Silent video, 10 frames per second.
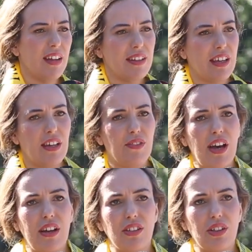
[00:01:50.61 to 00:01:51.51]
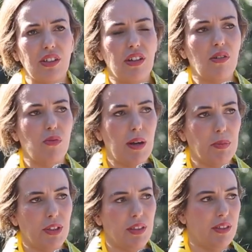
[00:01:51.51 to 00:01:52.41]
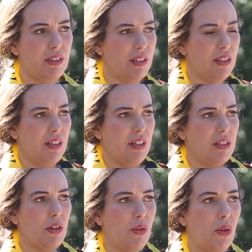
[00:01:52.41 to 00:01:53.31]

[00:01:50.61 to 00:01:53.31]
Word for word: they have had to corrupt their